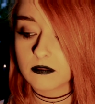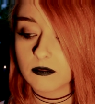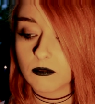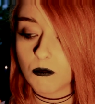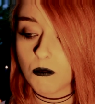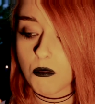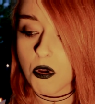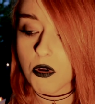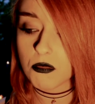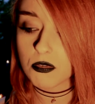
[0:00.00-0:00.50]

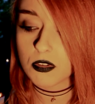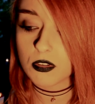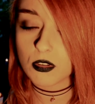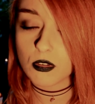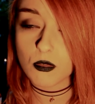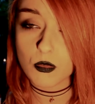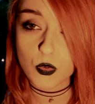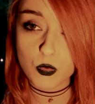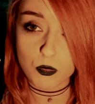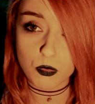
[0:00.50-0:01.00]
most
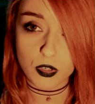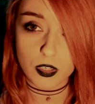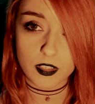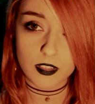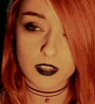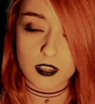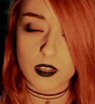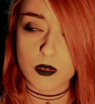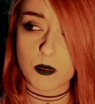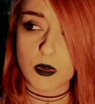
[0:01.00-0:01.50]

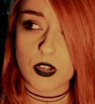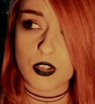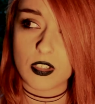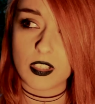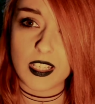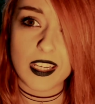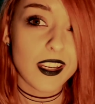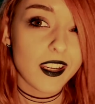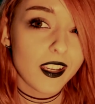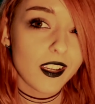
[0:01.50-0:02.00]
sports,
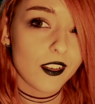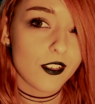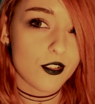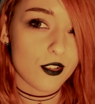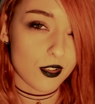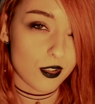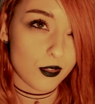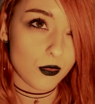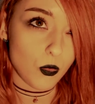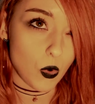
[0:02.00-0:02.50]
especially
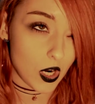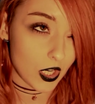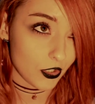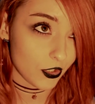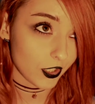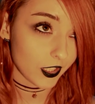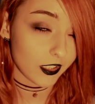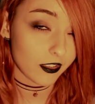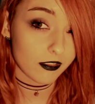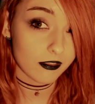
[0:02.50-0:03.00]
just
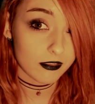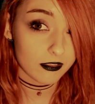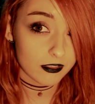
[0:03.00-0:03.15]
watching.